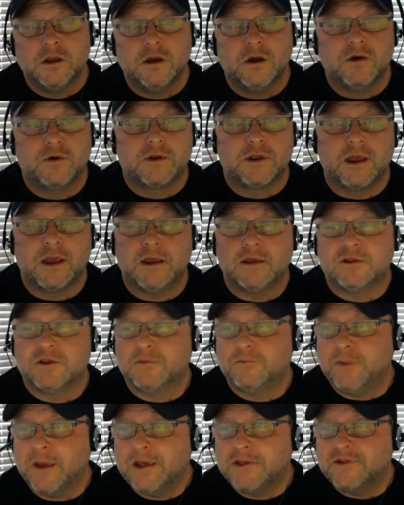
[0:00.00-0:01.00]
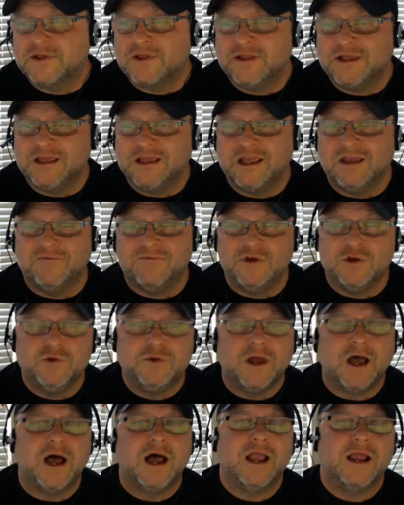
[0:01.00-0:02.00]
Okay, so basically, if you
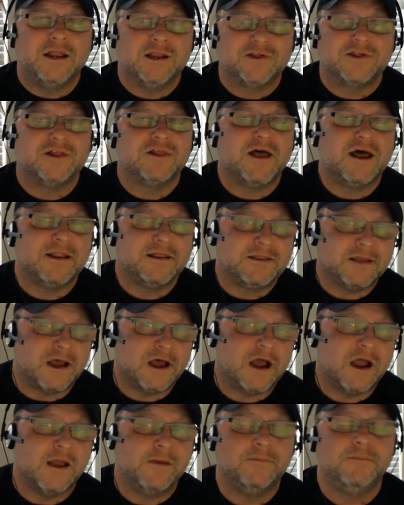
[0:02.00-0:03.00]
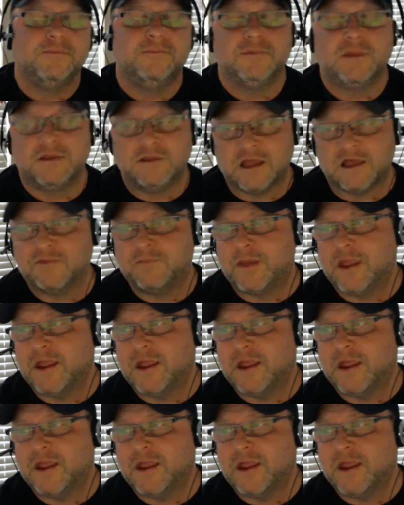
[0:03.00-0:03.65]
die in this allotted time, the death